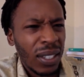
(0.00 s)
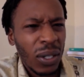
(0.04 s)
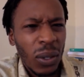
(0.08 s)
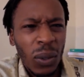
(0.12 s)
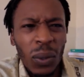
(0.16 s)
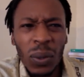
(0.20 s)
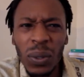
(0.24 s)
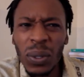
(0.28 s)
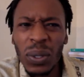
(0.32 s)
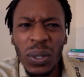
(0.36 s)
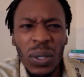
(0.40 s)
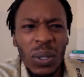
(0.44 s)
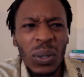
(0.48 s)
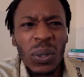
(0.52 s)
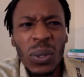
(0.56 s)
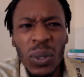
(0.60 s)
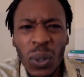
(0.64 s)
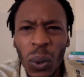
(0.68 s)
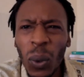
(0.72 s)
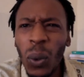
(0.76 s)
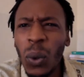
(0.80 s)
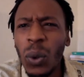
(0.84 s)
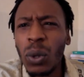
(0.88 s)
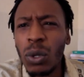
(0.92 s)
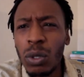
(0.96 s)
all of those
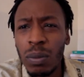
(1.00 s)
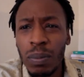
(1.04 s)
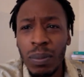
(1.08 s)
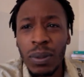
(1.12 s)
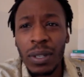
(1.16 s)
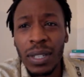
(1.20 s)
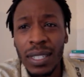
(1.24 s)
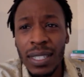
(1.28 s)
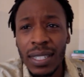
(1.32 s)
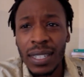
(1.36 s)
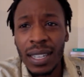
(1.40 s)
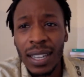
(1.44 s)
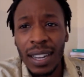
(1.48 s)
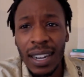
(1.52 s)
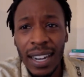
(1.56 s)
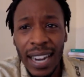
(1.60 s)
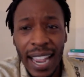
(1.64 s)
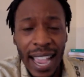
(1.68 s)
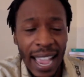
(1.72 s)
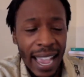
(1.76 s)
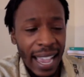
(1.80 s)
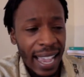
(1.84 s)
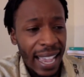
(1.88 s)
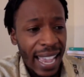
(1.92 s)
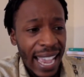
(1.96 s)
old books I
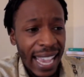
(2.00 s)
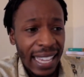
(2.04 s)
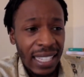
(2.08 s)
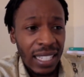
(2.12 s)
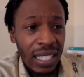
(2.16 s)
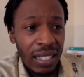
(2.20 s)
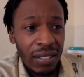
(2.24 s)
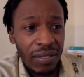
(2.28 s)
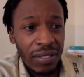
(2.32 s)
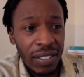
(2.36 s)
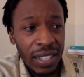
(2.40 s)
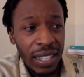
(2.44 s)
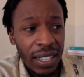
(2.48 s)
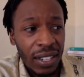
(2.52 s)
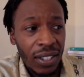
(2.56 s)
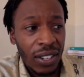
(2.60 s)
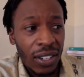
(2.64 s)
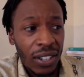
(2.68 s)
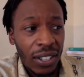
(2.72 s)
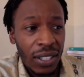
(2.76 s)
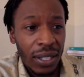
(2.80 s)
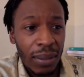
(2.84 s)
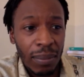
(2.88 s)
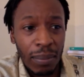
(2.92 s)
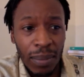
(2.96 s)
actually find
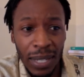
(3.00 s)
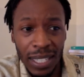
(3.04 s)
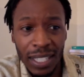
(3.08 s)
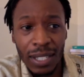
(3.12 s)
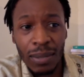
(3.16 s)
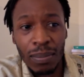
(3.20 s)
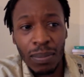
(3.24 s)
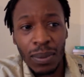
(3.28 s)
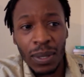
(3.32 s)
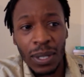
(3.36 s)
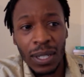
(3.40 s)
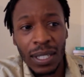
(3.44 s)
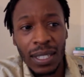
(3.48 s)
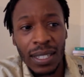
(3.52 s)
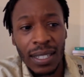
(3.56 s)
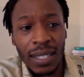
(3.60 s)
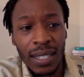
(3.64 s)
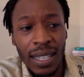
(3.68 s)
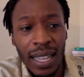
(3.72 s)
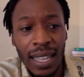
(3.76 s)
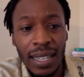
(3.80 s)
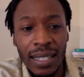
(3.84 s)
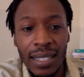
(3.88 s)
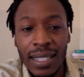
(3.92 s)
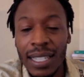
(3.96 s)
are the best books,
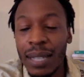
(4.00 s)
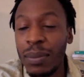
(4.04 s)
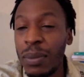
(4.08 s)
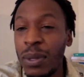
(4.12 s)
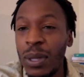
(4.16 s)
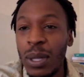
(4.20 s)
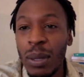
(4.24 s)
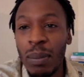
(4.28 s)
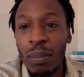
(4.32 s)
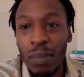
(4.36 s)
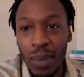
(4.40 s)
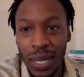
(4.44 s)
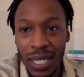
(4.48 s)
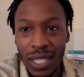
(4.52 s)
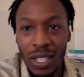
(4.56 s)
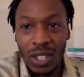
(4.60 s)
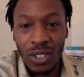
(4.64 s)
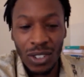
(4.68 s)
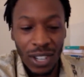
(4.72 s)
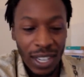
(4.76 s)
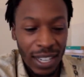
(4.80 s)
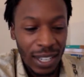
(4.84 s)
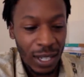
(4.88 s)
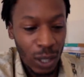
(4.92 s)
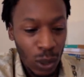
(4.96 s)
and some of the best
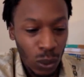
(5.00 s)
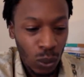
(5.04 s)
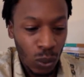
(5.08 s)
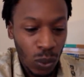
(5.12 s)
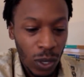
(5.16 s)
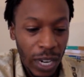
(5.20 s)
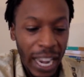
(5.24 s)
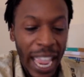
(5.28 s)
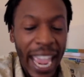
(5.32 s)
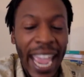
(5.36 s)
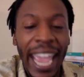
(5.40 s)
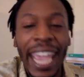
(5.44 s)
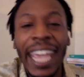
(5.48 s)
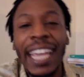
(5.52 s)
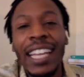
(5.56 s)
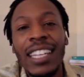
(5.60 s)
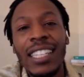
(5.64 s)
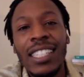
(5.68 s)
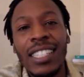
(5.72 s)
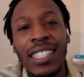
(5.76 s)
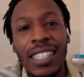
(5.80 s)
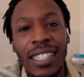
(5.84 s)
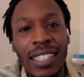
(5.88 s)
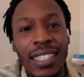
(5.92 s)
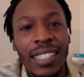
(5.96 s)
traders were
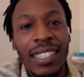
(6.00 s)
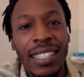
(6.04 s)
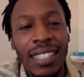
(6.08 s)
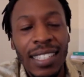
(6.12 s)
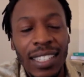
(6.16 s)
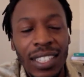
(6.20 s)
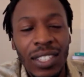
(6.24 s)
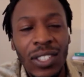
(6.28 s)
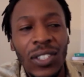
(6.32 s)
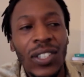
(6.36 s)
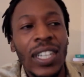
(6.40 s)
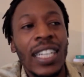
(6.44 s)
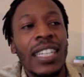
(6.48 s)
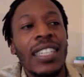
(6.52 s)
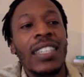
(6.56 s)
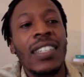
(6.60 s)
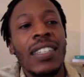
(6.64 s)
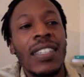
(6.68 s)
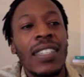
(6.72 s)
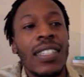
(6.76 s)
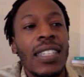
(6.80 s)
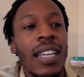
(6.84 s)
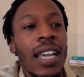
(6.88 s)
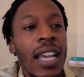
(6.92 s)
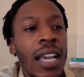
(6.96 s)
ancient
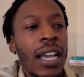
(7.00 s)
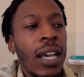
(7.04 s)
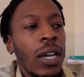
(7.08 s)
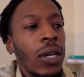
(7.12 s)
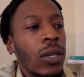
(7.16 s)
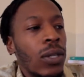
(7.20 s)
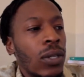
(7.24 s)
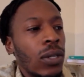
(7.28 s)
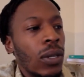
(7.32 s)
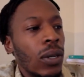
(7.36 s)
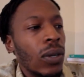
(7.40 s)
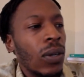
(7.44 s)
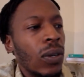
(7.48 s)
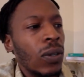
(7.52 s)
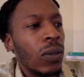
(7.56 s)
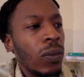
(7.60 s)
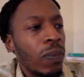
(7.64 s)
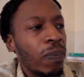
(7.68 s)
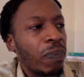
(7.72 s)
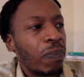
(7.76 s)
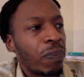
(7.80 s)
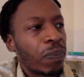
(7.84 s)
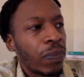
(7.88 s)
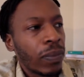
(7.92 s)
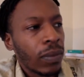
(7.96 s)
traders.
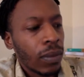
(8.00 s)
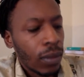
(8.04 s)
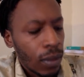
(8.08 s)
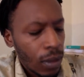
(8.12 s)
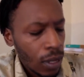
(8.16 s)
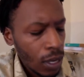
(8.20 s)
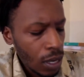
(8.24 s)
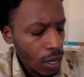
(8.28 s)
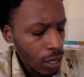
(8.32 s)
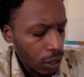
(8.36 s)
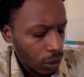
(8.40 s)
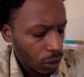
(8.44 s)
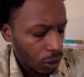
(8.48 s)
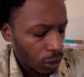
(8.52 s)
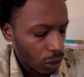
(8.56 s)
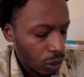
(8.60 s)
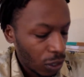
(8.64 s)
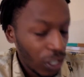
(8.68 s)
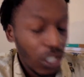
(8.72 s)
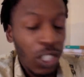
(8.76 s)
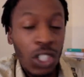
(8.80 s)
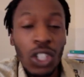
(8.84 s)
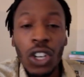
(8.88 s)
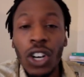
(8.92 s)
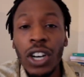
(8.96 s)
So
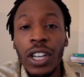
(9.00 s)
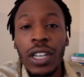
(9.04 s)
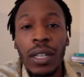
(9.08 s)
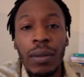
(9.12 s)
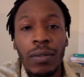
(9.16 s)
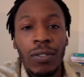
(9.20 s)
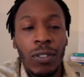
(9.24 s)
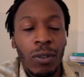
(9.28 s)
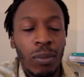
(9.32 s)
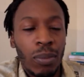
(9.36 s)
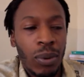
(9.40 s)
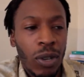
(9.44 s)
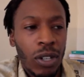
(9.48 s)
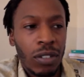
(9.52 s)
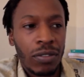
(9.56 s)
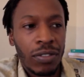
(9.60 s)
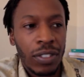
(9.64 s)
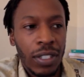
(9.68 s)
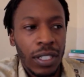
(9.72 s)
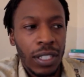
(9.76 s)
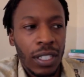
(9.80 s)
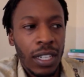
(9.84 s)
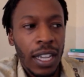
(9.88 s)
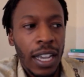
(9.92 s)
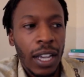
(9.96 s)
in charting for
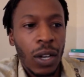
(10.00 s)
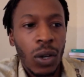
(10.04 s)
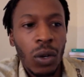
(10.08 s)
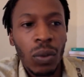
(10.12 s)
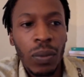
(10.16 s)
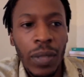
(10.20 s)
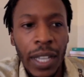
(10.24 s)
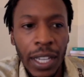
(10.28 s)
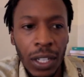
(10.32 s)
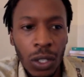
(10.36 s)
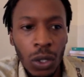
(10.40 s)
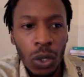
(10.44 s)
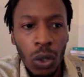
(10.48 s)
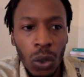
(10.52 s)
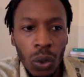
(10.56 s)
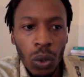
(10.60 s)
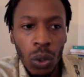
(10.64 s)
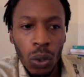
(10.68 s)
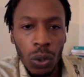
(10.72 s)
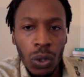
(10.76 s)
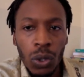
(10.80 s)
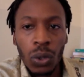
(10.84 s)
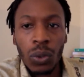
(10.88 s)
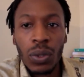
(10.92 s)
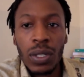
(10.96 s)
profit, I hope that you
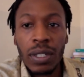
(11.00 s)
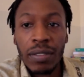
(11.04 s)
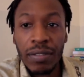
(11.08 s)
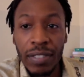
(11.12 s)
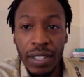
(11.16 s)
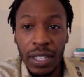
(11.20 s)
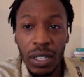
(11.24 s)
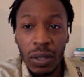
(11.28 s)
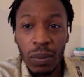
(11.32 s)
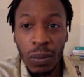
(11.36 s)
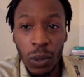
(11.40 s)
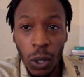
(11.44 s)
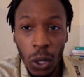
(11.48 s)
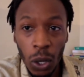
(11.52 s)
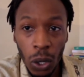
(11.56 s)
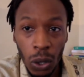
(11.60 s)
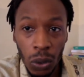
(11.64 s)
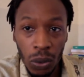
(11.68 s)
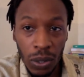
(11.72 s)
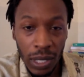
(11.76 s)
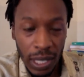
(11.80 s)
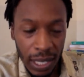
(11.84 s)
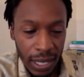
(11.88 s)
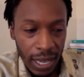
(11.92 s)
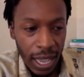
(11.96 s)
also develop your
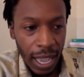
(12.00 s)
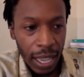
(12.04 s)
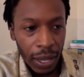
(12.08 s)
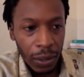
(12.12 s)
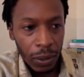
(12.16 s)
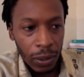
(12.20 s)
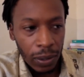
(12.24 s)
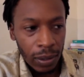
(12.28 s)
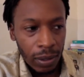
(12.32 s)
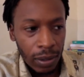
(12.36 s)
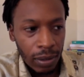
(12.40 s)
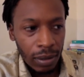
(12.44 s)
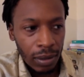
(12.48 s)
own style.